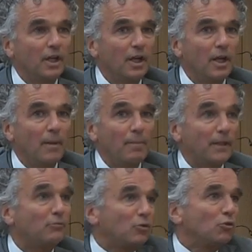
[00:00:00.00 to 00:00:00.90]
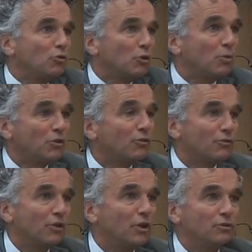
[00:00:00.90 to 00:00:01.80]
Um, that was also the wish
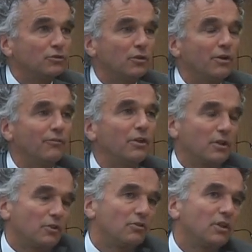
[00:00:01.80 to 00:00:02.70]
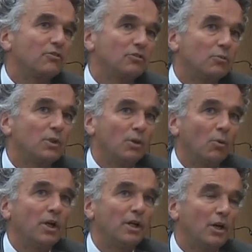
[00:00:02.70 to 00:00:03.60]
of Shell. So yeah. I think that's that's we
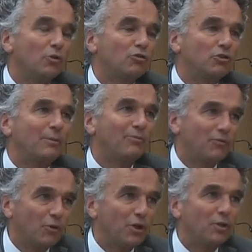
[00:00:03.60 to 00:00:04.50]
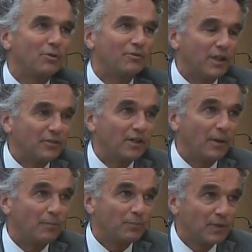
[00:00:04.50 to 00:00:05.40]
we are now a step further with that.
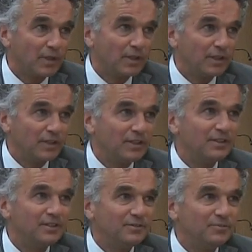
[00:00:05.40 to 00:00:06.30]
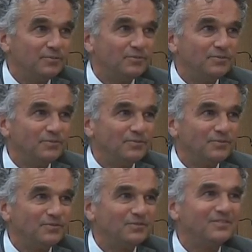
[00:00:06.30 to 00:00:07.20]
Yeah. So we cannot speak of a
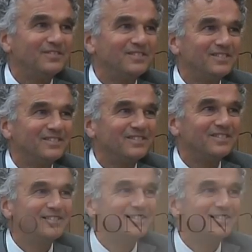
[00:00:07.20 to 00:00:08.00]
big best friendship